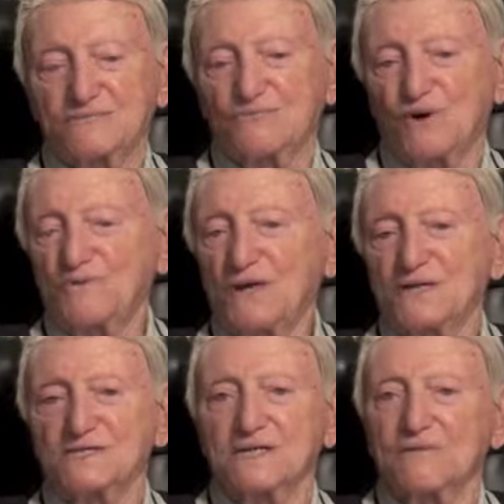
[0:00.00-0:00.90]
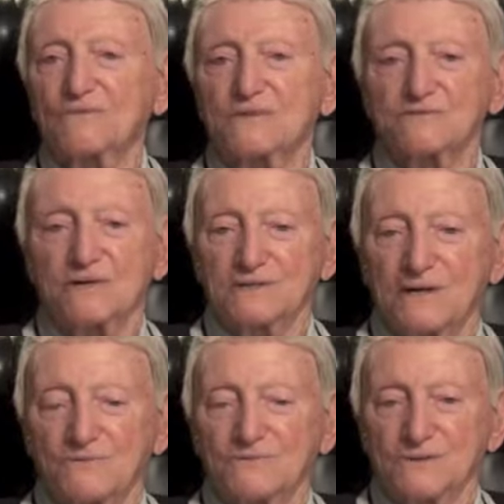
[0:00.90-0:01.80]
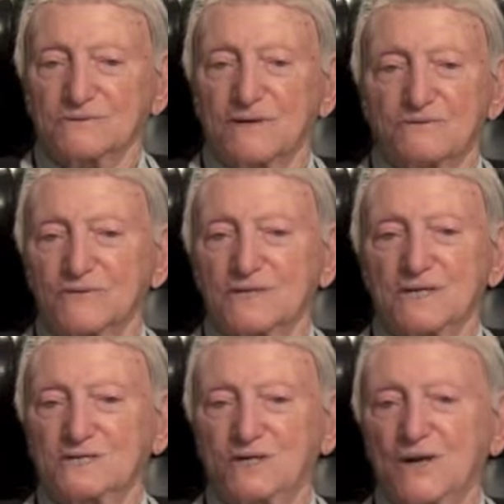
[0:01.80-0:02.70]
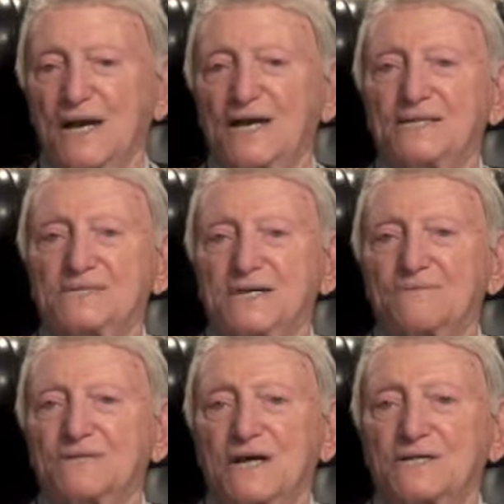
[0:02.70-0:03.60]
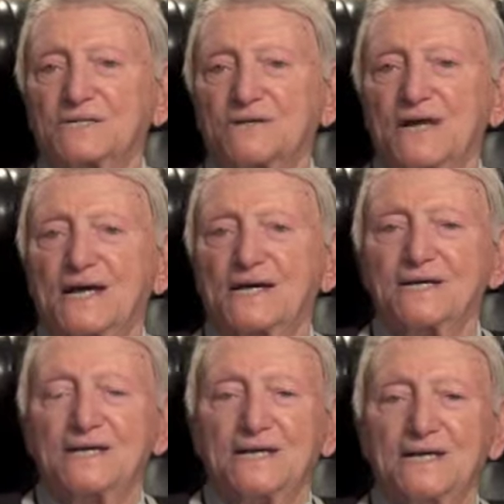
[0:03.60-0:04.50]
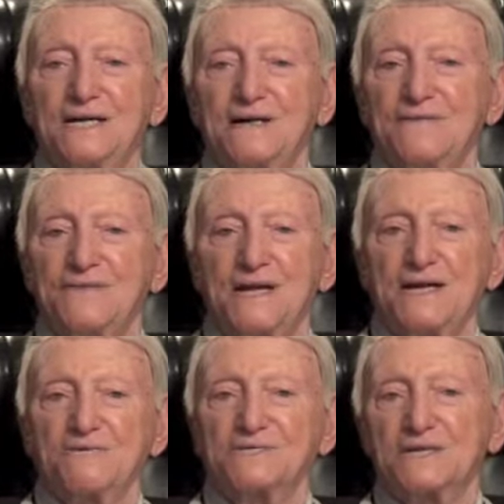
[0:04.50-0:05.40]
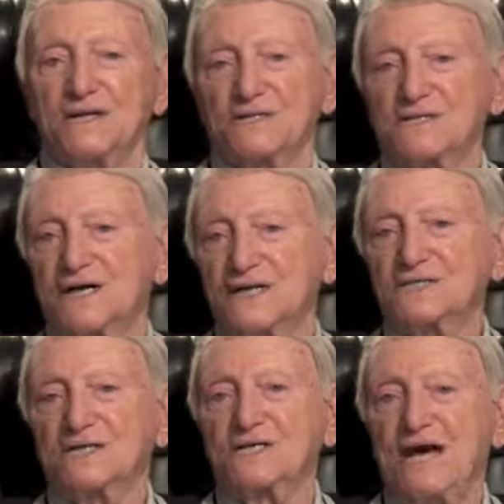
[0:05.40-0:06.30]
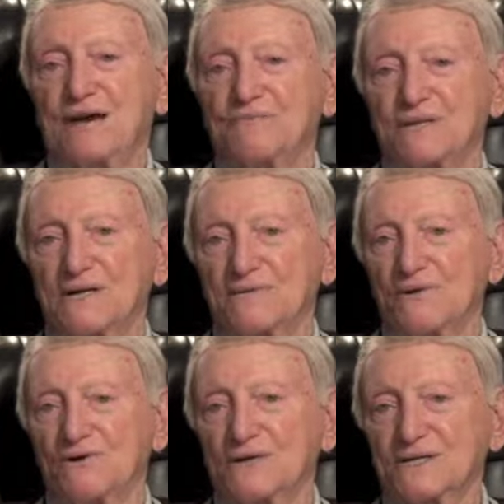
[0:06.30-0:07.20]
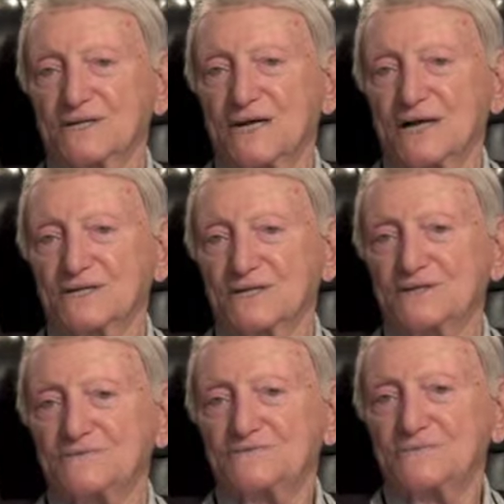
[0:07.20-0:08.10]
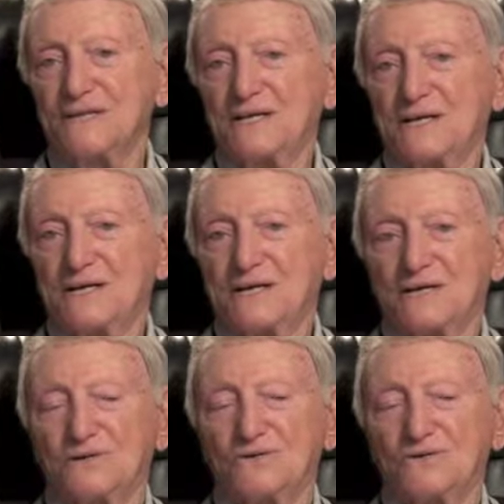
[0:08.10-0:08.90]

whipping us up to we're, don't, we go, it's going to end someday. It's going to end. Then there was another doctor, Kaplan, an American doctor, uh,